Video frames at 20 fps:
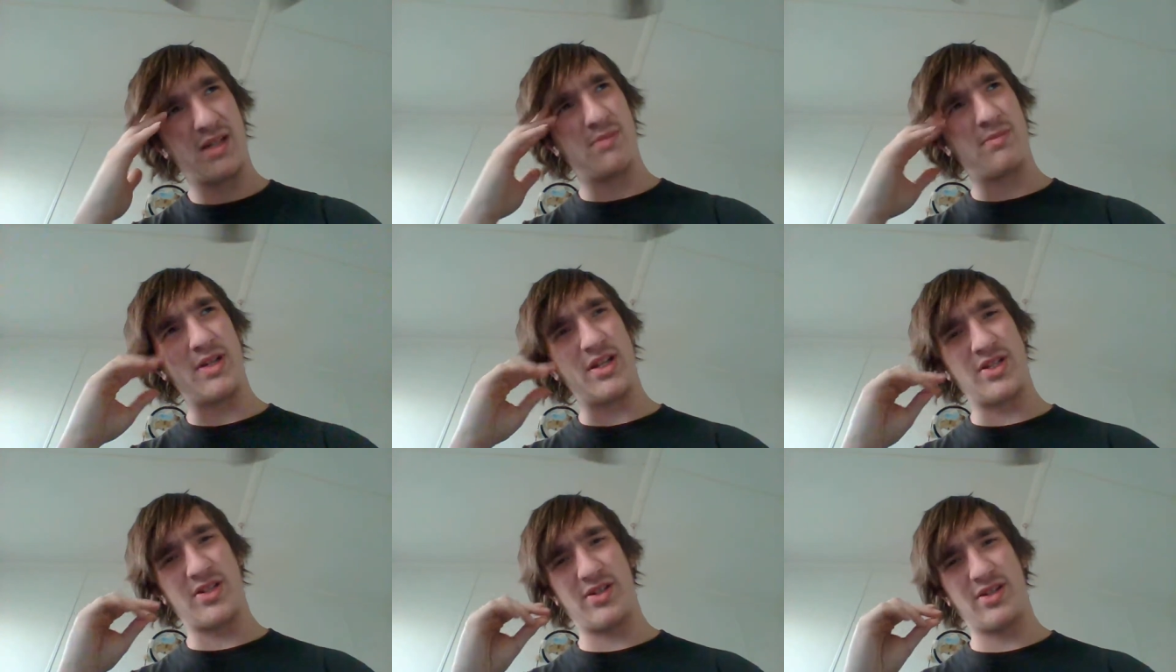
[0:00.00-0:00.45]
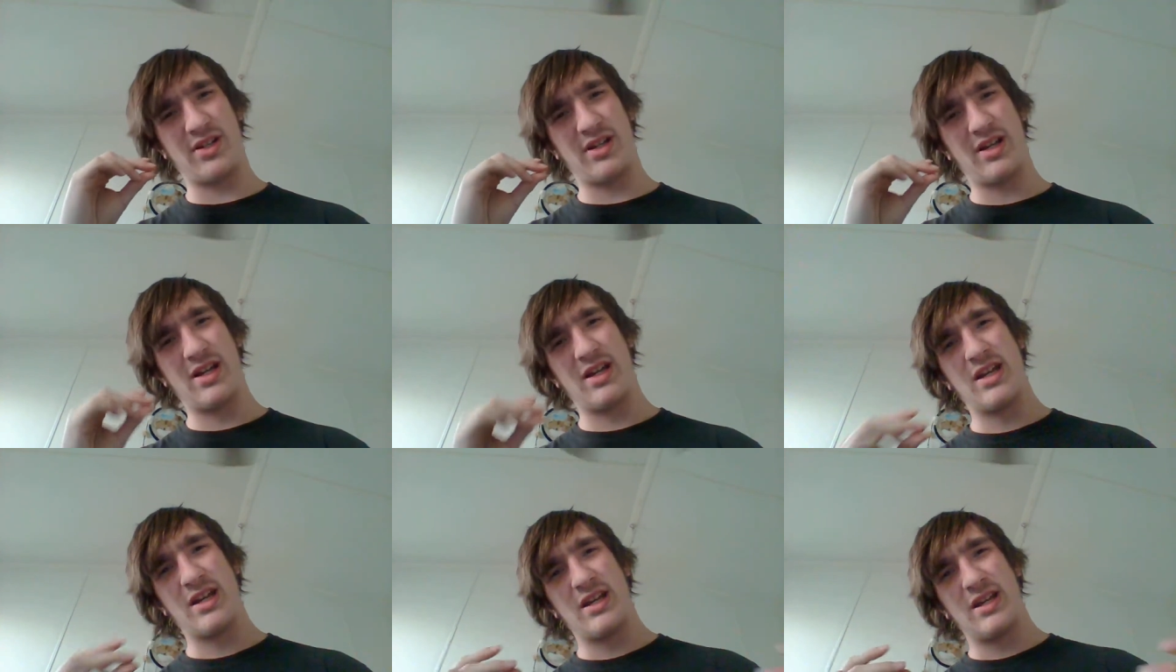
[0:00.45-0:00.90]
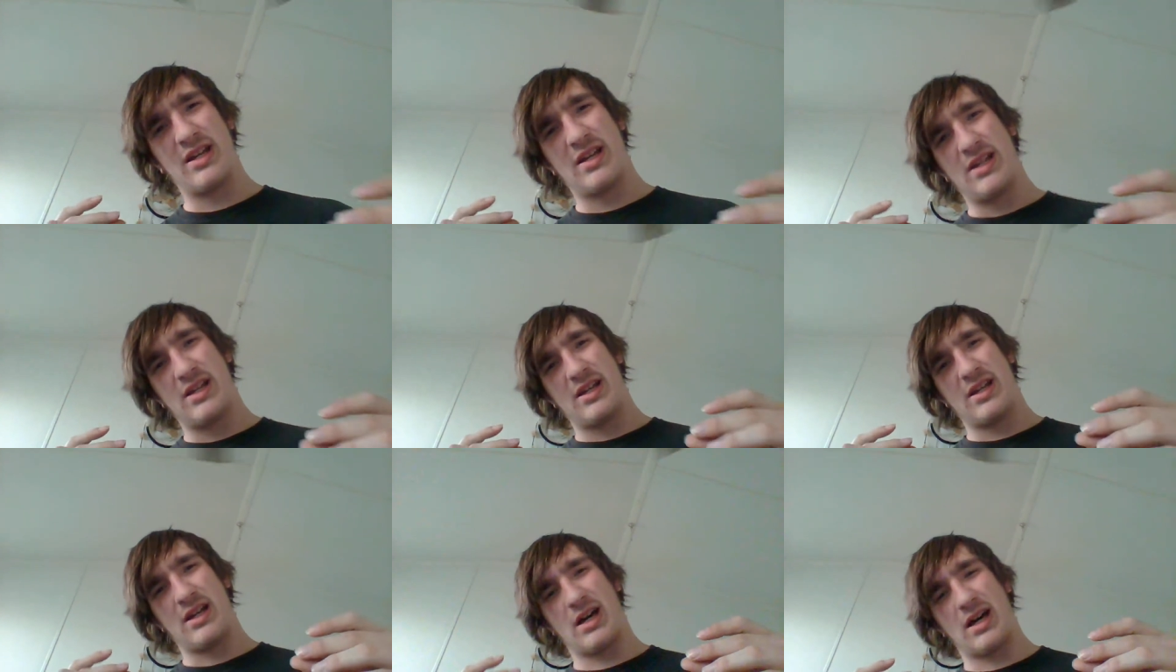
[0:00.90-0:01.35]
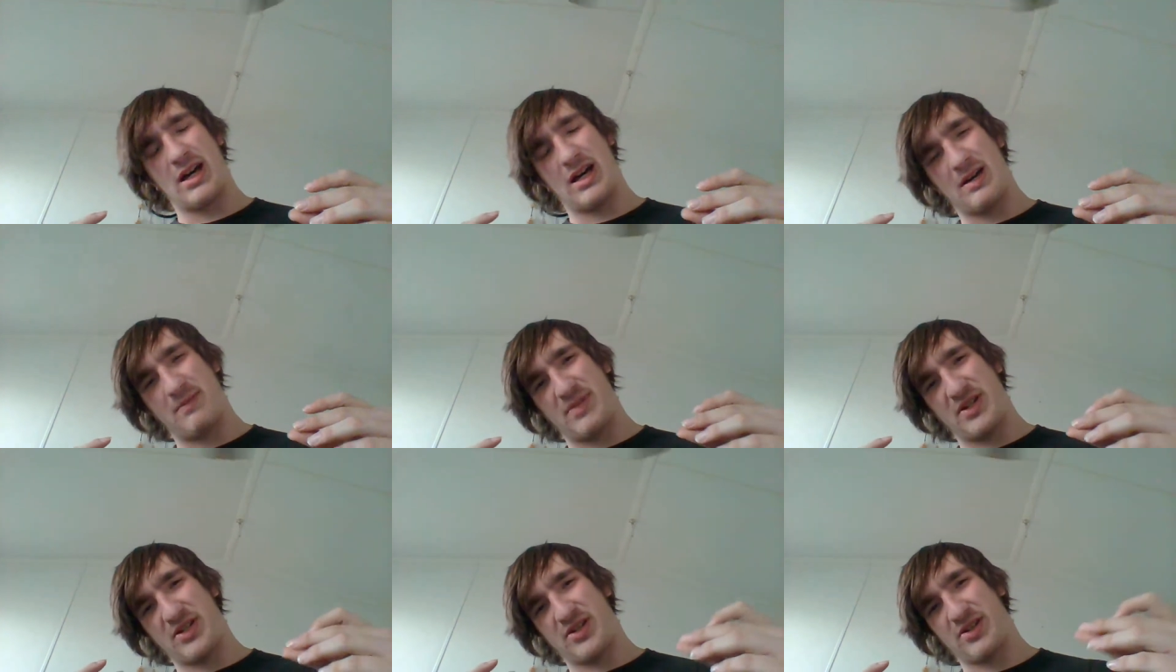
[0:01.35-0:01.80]
Be
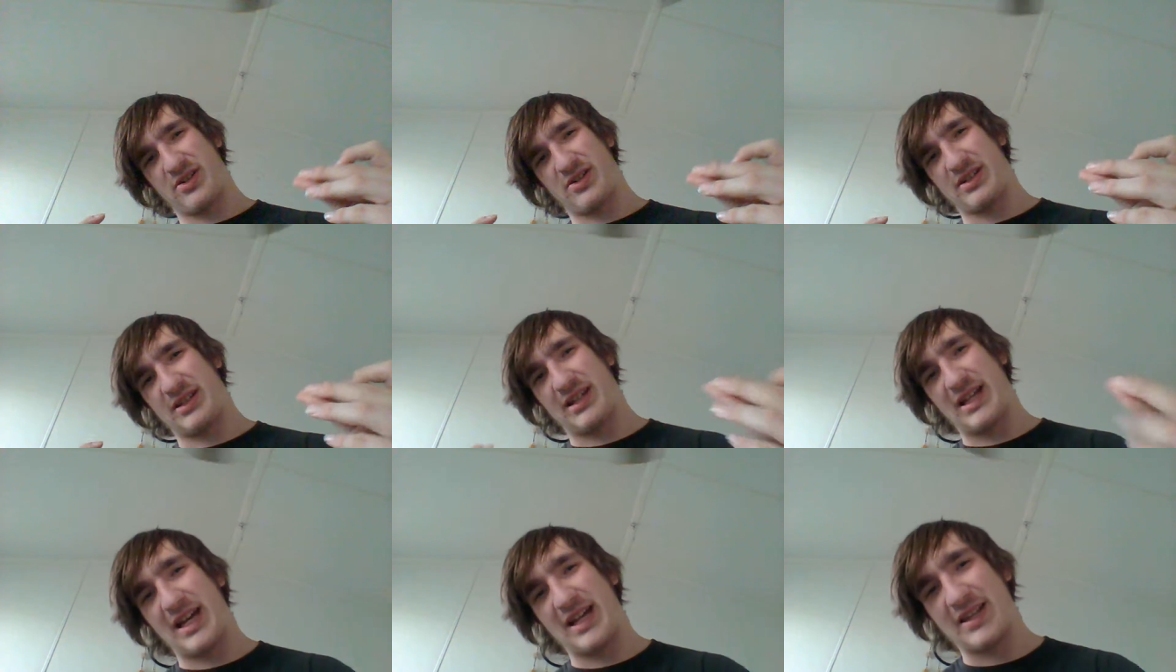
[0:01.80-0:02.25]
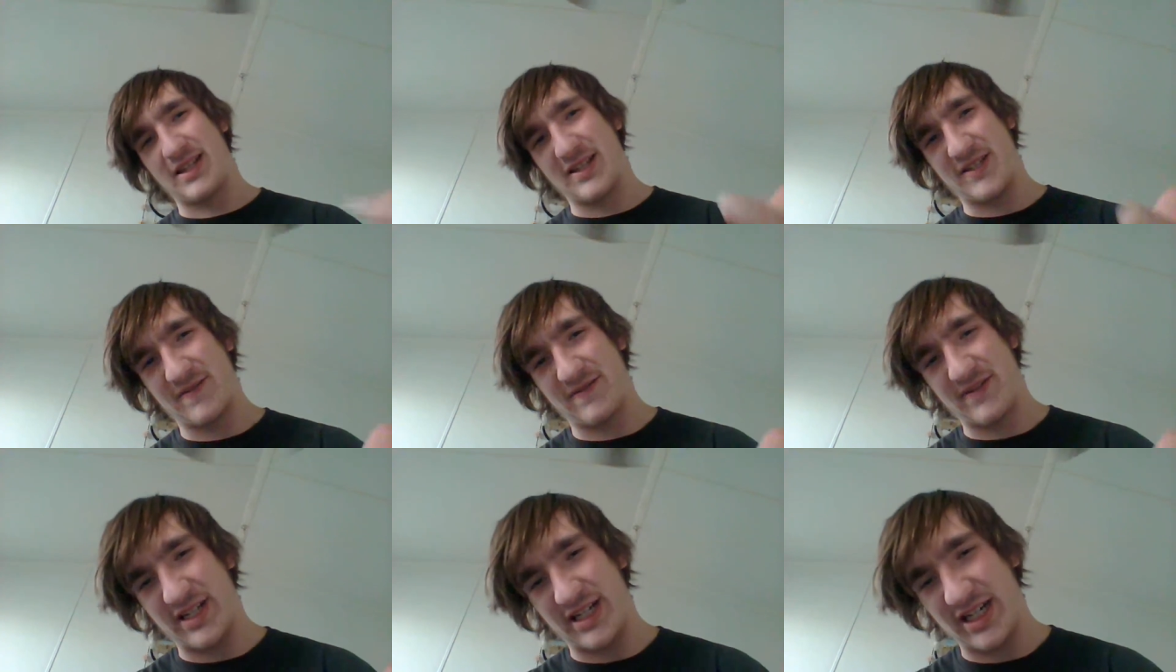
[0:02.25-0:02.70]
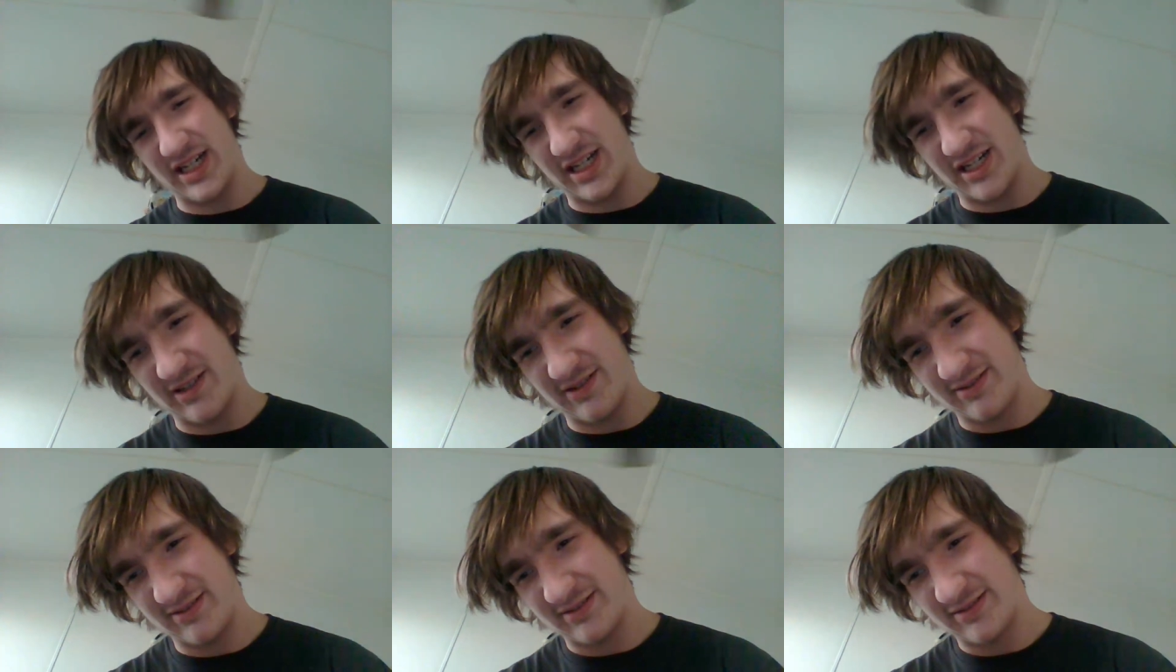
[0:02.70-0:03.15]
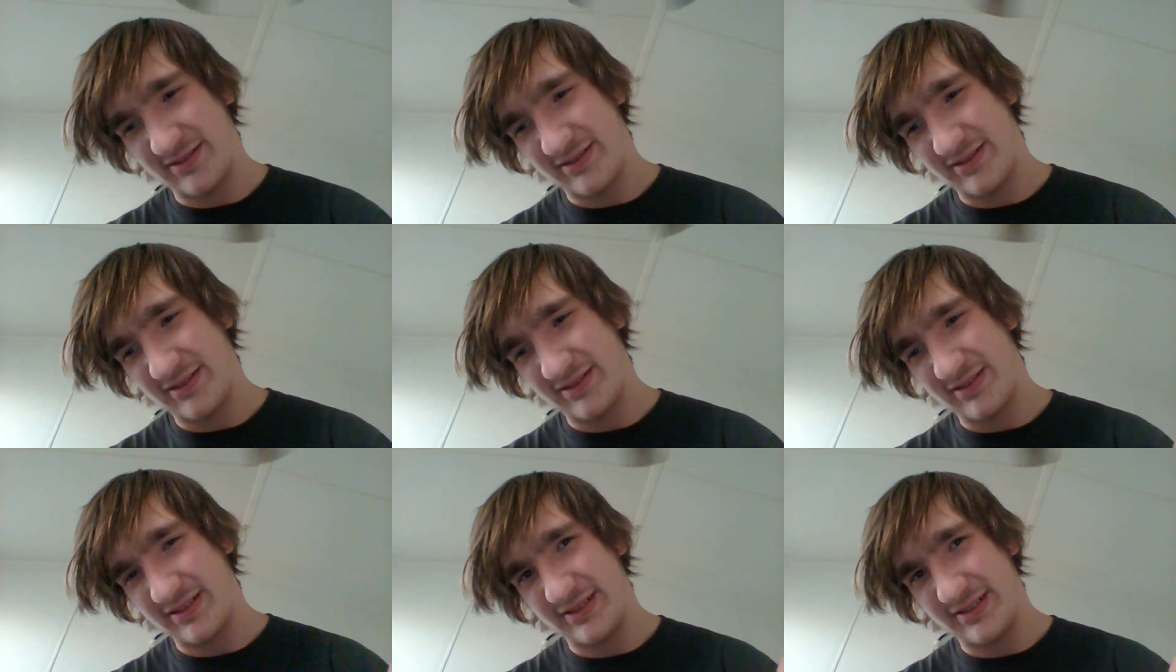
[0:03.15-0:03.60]
sure to like this video.
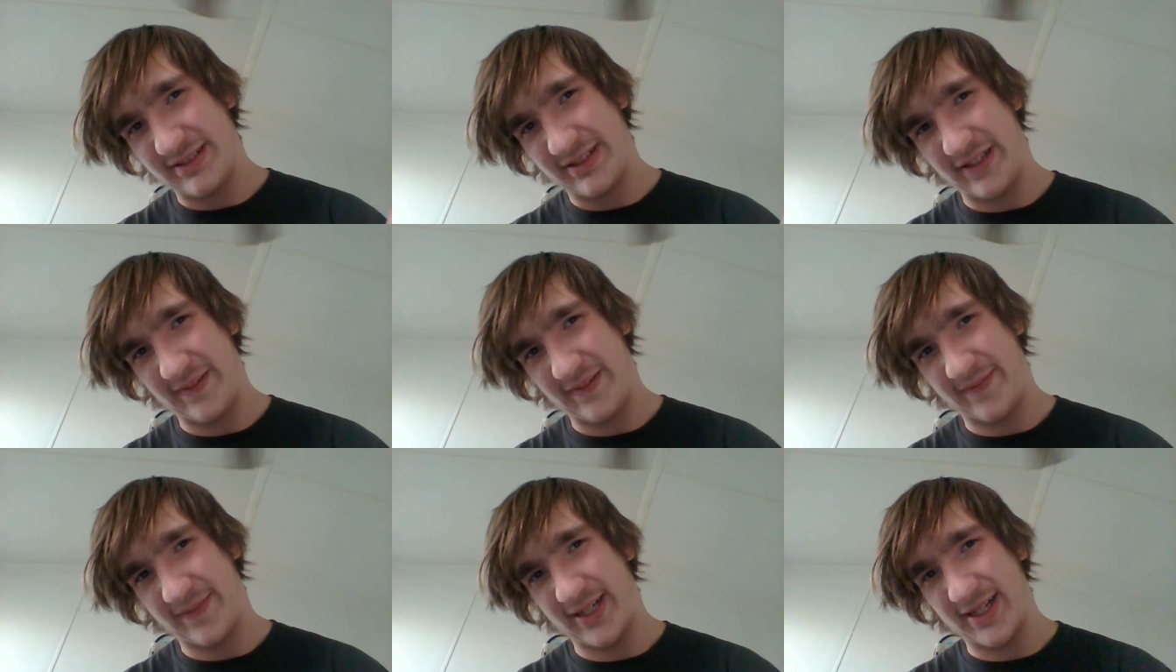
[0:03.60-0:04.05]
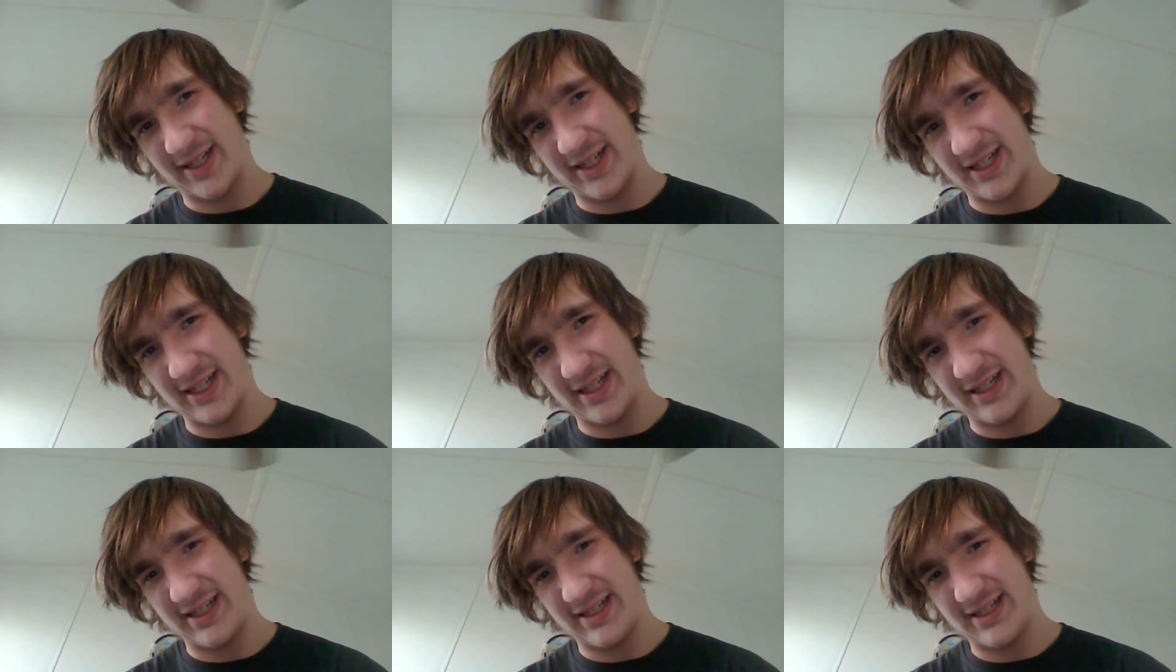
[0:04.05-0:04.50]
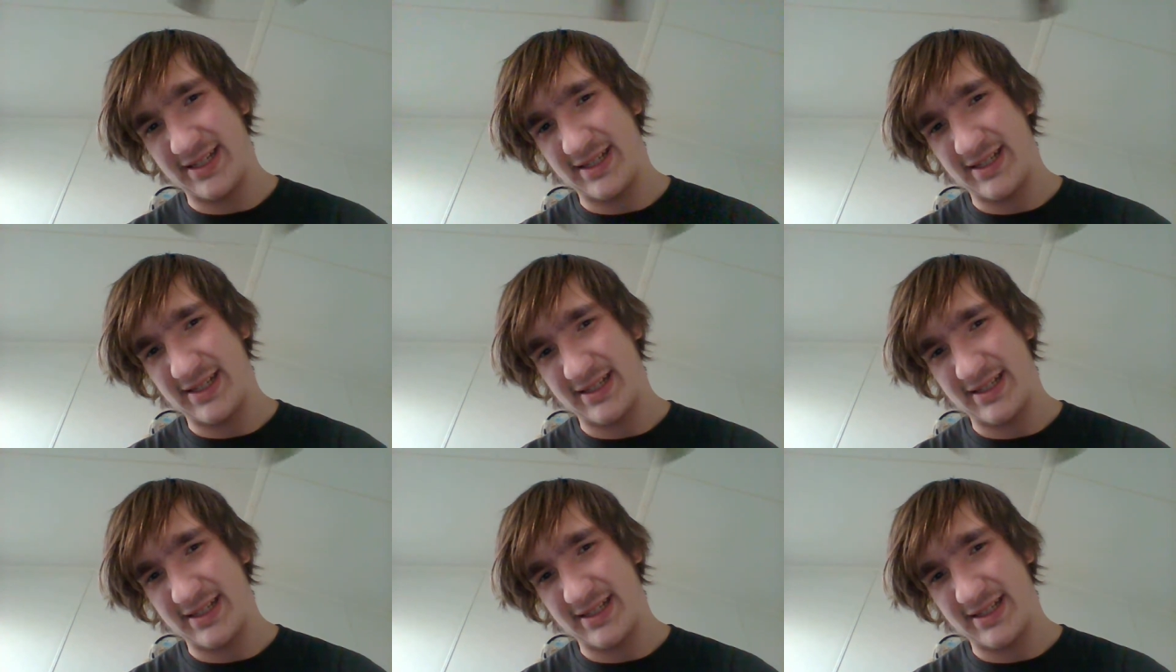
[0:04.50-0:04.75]
If you did,